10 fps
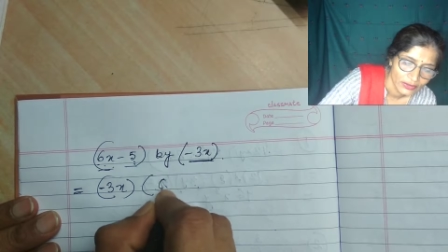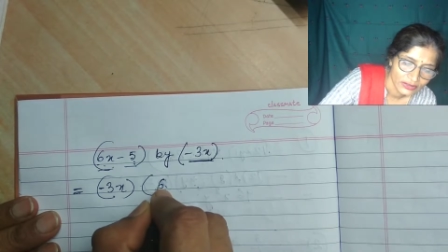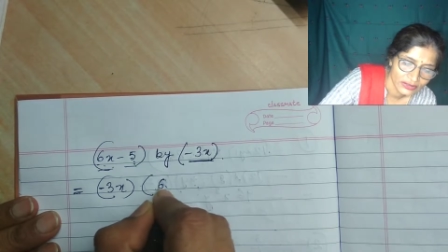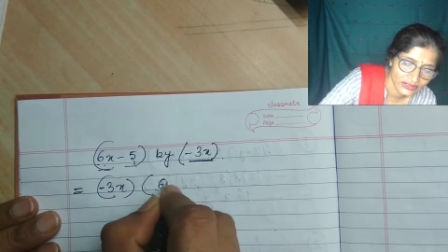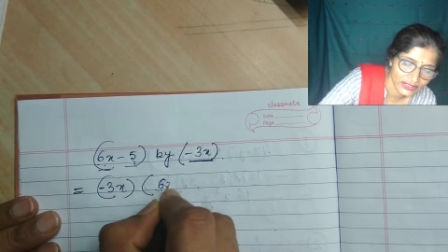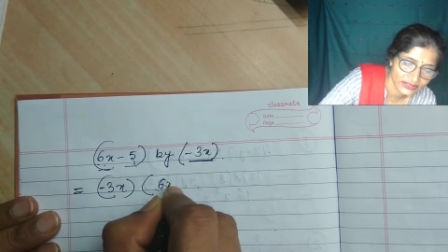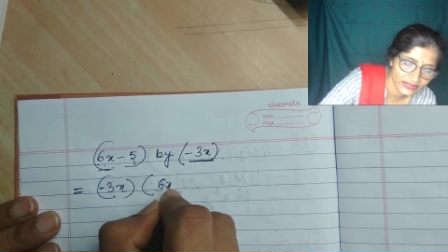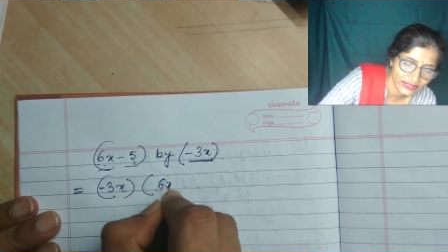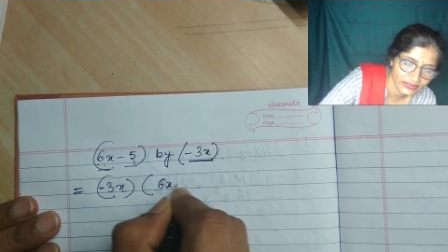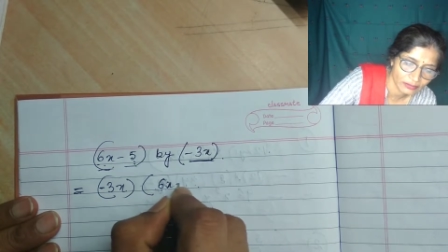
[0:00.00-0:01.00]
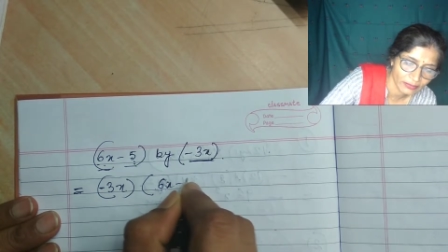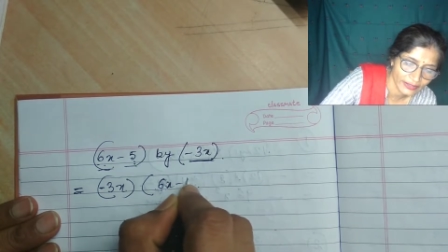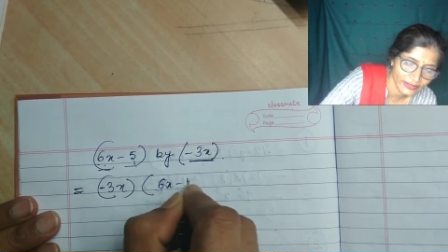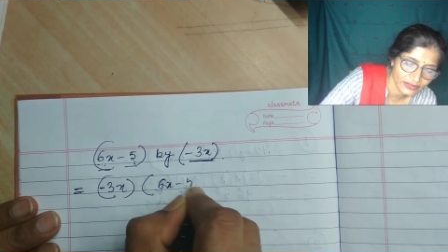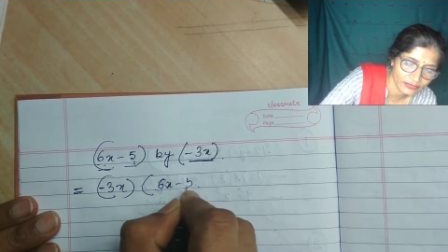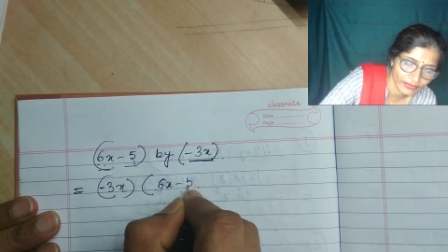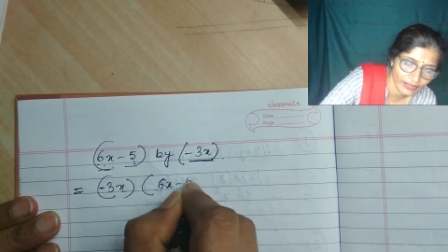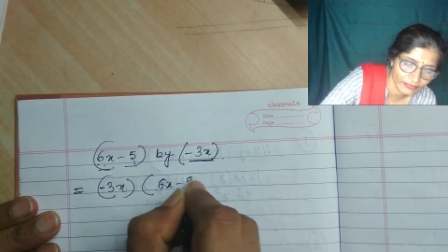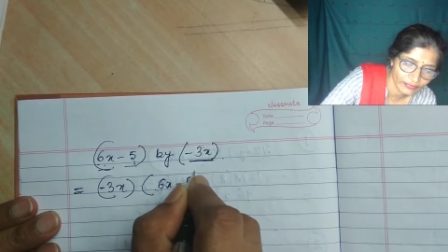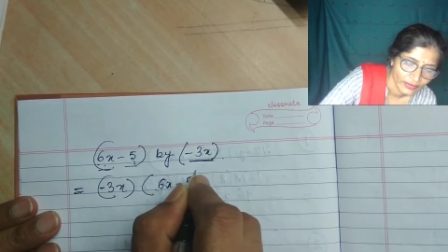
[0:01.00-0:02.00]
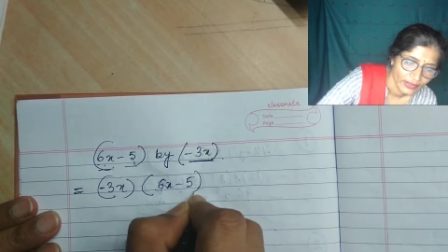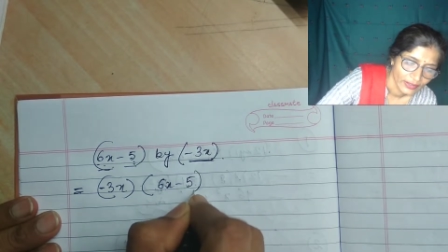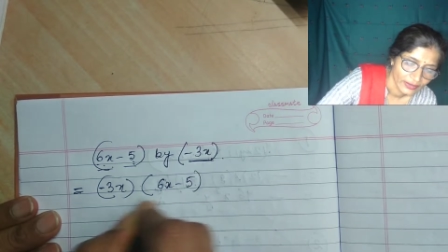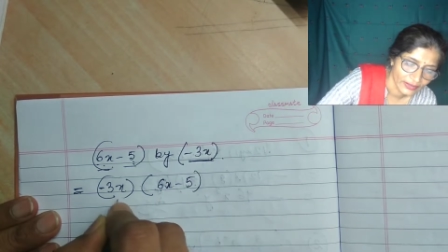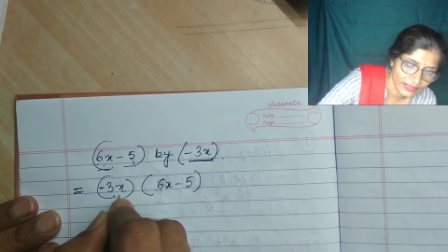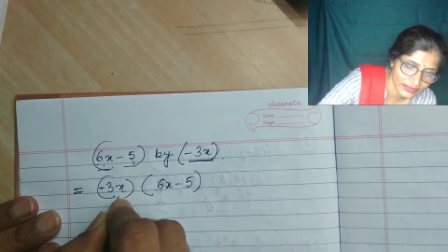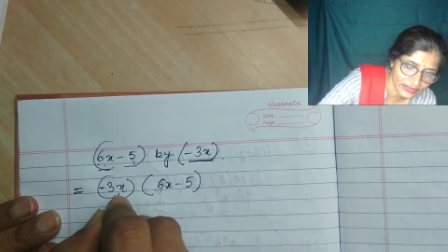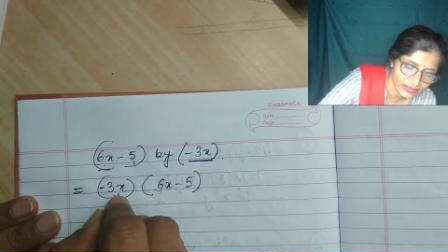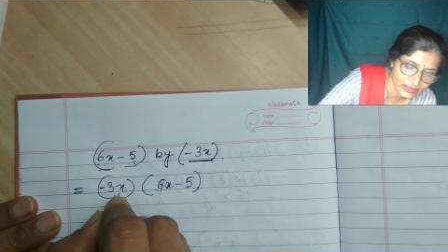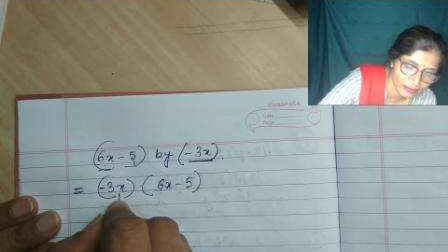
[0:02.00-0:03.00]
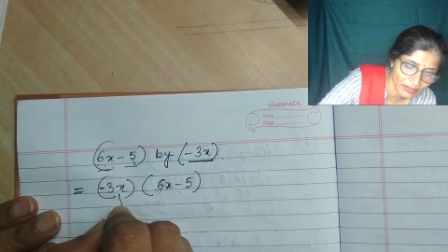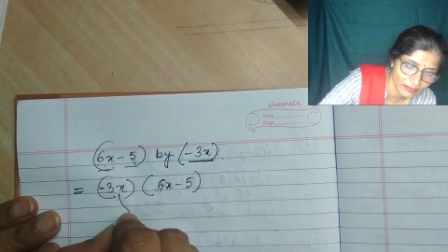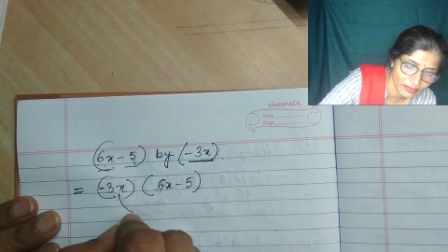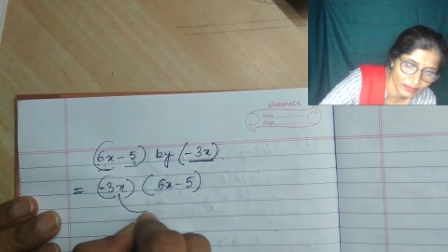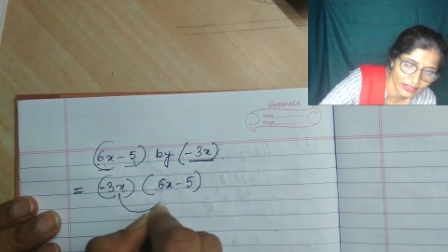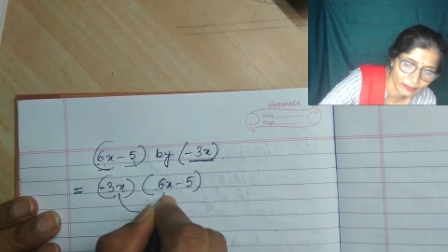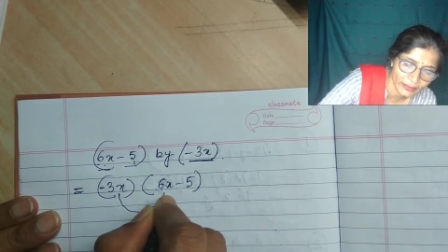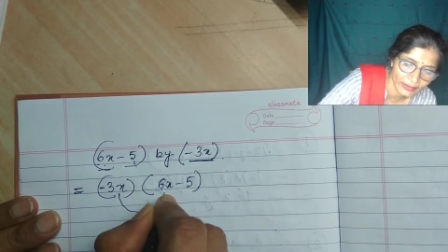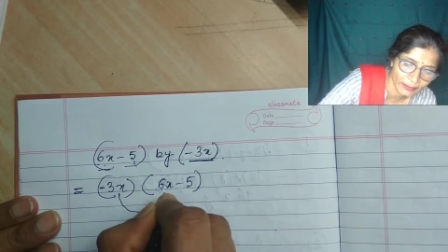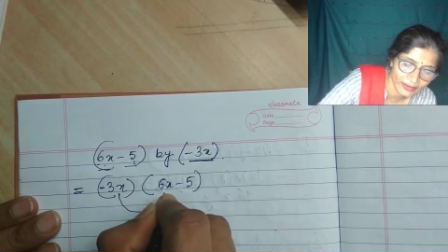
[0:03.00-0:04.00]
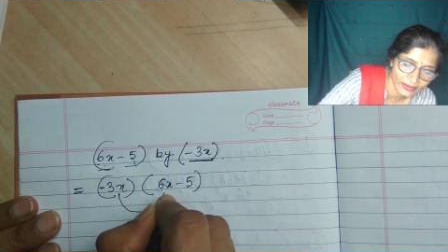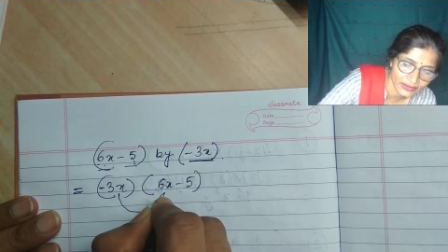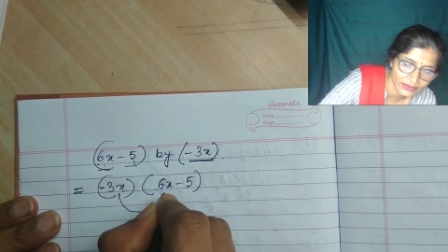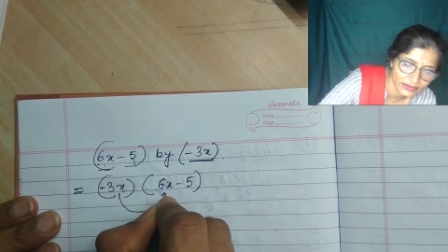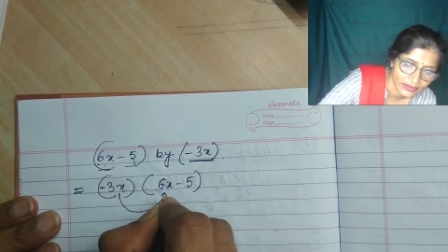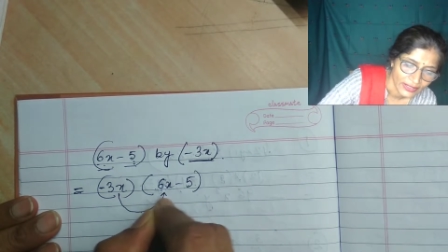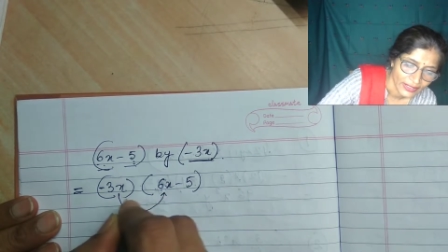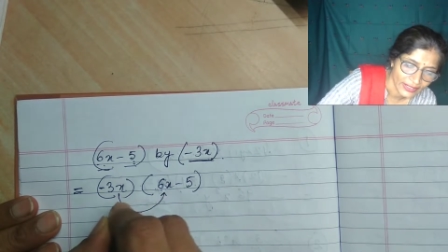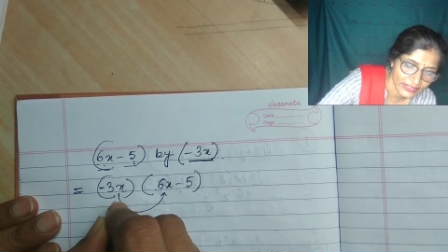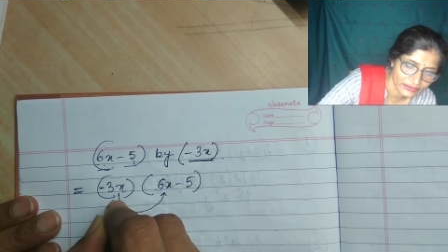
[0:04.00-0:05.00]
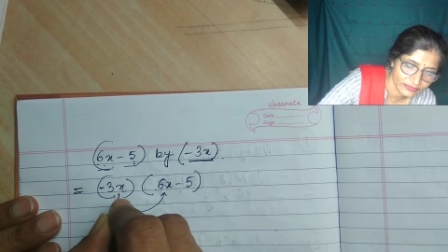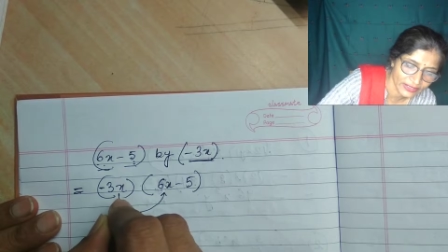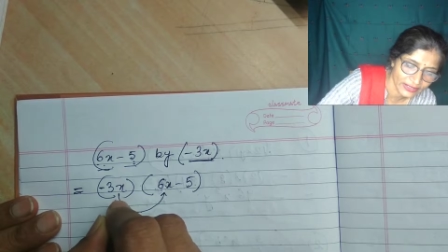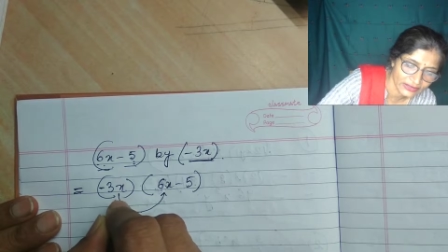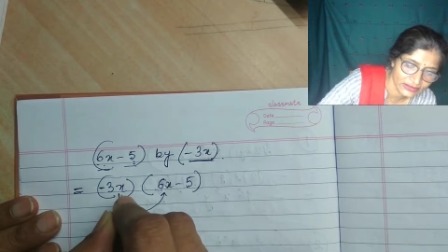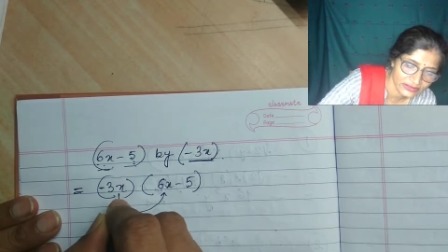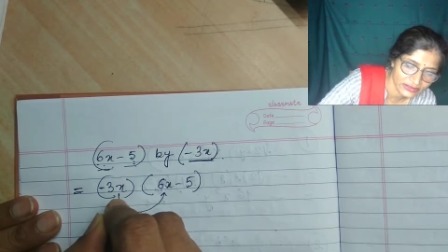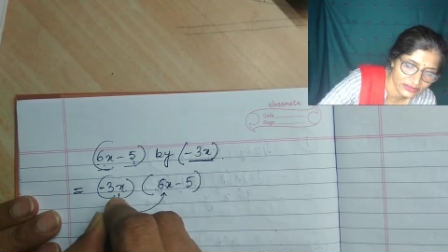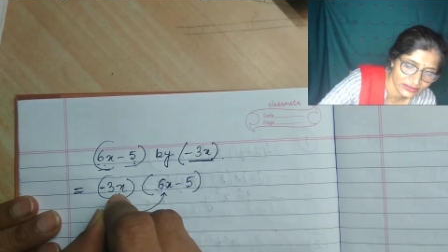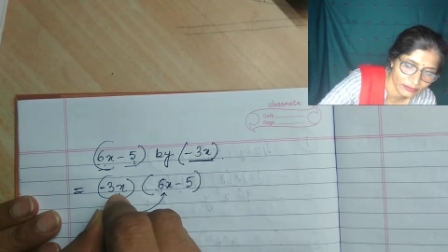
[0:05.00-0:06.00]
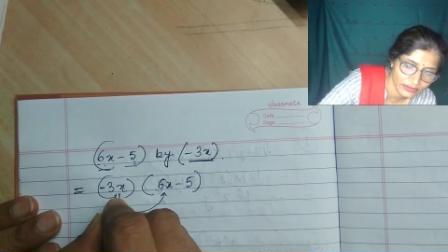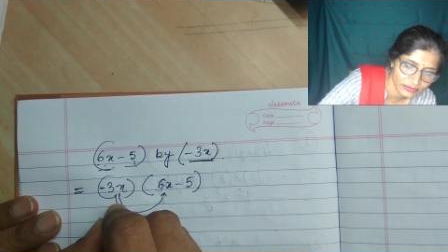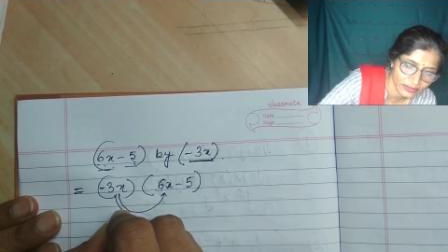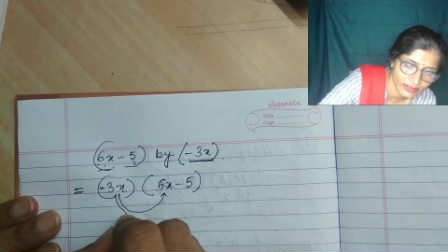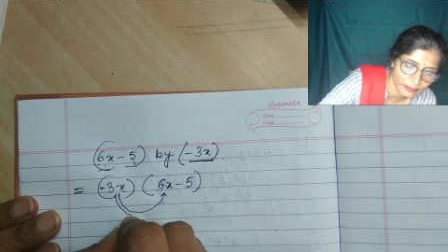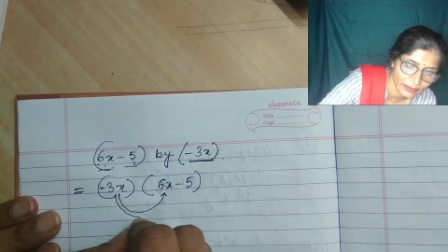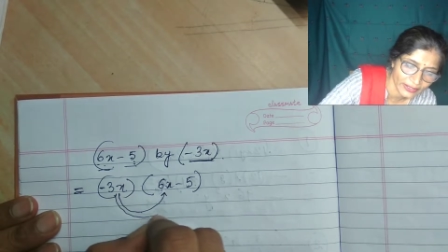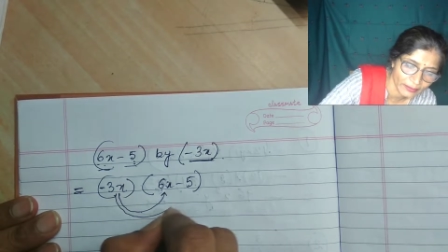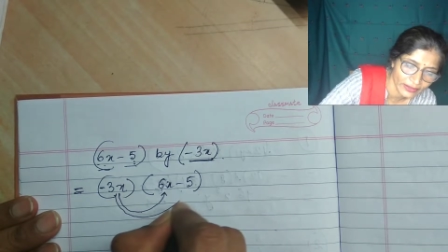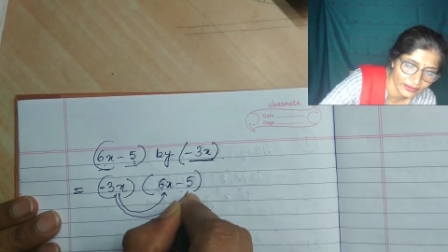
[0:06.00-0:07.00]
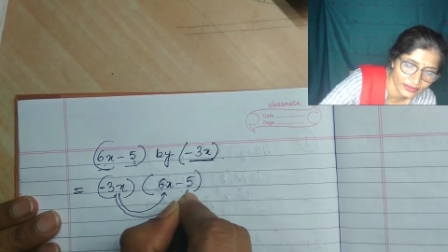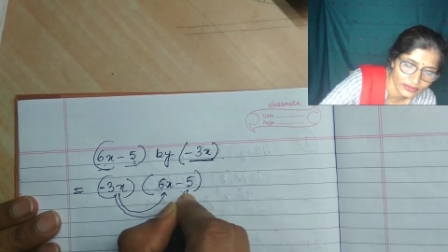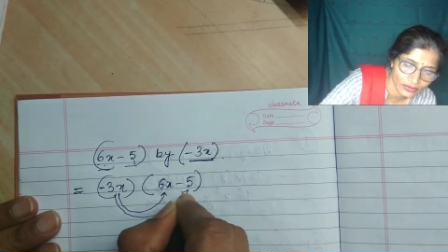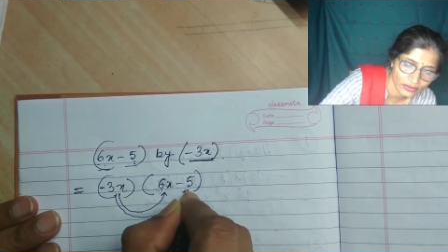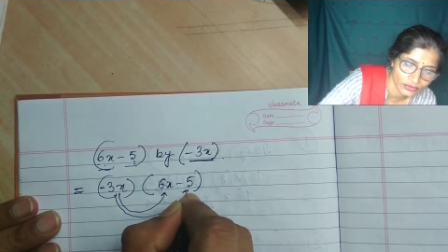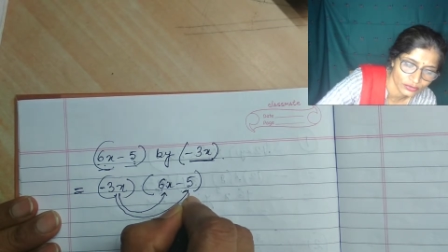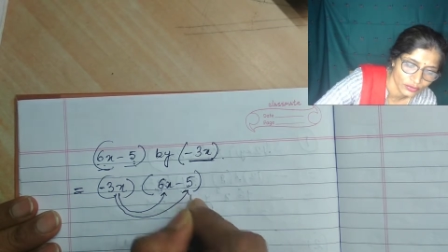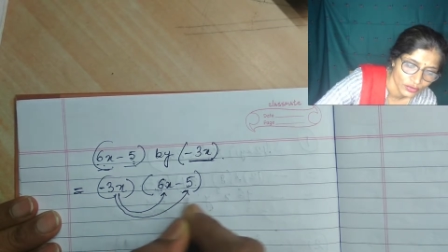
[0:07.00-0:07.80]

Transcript: 6x minus 5. Then this term I will multiply by this, as well as this term is multiplied by this also.